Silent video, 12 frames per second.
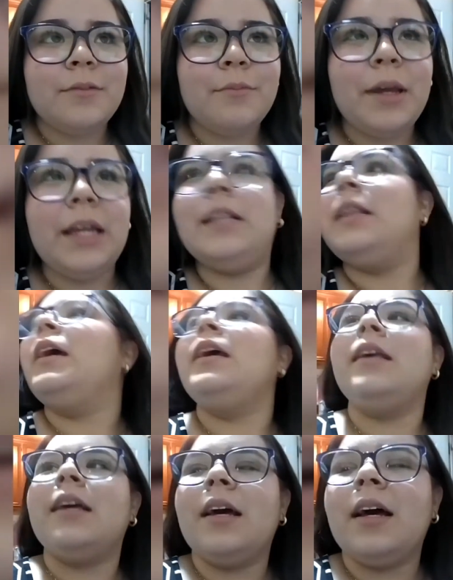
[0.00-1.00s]
made
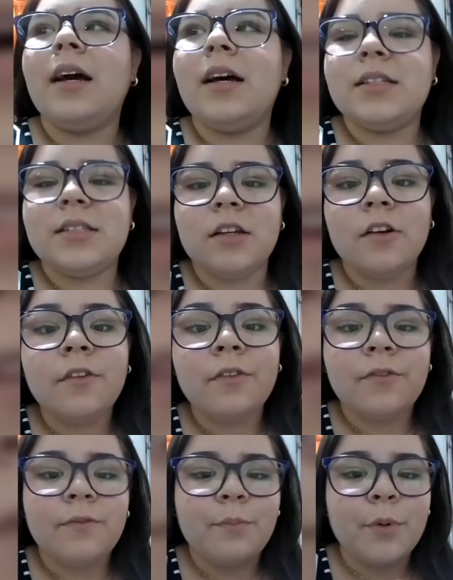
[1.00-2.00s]
a
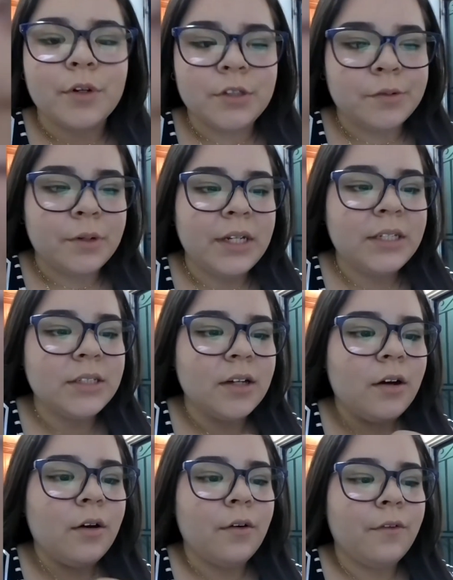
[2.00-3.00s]
self-portrait
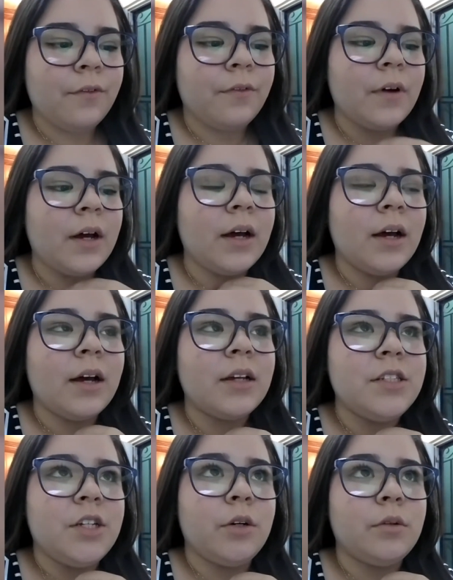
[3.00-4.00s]
of
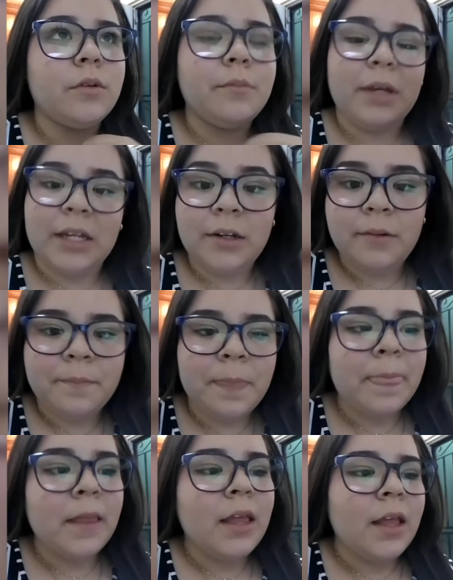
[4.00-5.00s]
a young man
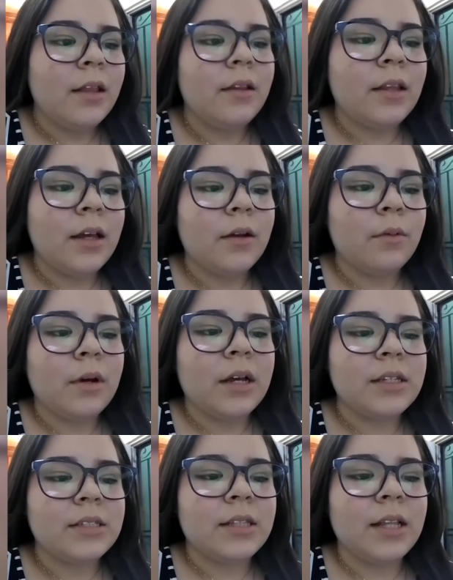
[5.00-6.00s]
that
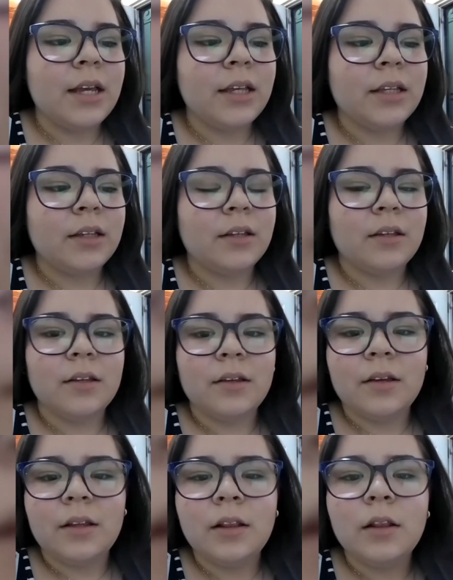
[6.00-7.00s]
was
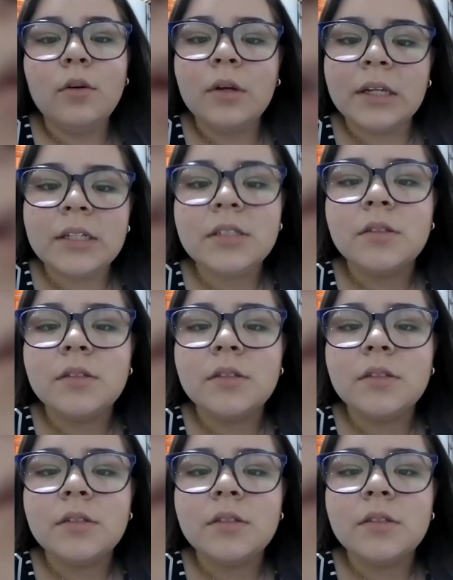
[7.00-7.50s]
looking